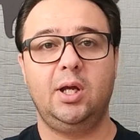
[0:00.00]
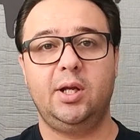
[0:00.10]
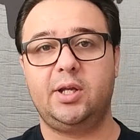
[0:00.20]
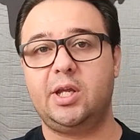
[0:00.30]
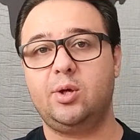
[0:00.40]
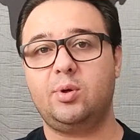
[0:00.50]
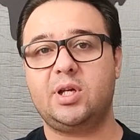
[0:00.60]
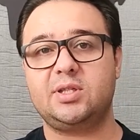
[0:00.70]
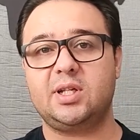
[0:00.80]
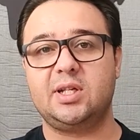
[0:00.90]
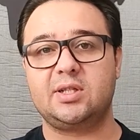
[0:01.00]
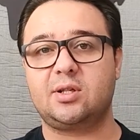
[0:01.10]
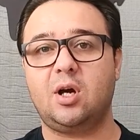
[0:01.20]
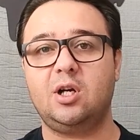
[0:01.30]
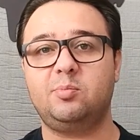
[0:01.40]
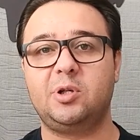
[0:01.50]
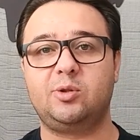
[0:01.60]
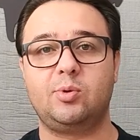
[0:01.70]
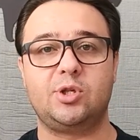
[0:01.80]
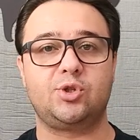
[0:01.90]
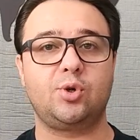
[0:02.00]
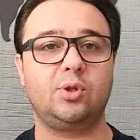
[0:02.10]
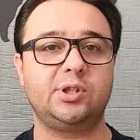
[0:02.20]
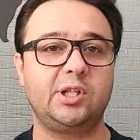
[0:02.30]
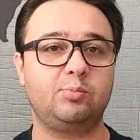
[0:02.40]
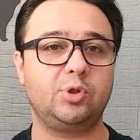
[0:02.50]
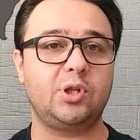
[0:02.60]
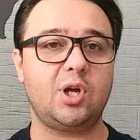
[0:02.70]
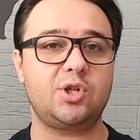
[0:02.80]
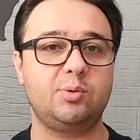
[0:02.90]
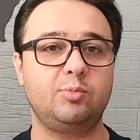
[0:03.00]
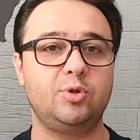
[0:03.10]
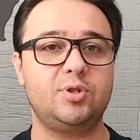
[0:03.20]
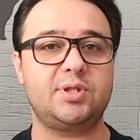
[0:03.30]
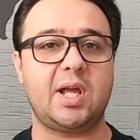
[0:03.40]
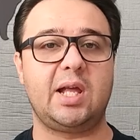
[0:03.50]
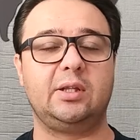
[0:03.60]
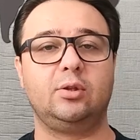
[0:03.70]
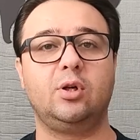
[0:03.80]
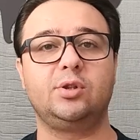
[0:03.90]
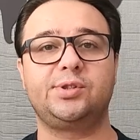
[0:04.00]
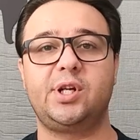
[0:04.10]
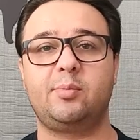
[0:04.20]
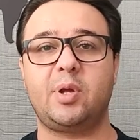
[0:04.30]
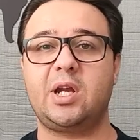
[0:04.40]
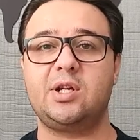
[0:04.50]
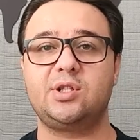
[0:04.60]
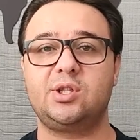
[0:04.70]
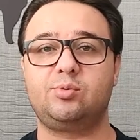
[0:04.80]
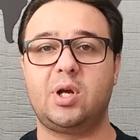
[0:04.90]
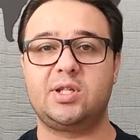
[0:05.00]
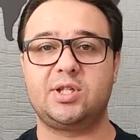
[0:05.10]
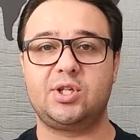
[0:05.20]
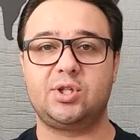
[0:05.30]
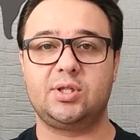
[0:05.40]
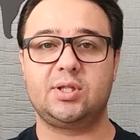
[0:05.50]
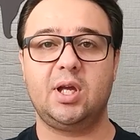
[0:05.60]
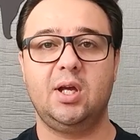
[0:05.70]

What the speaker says: the US is caught between short-term production boosts and long-term energy transitions.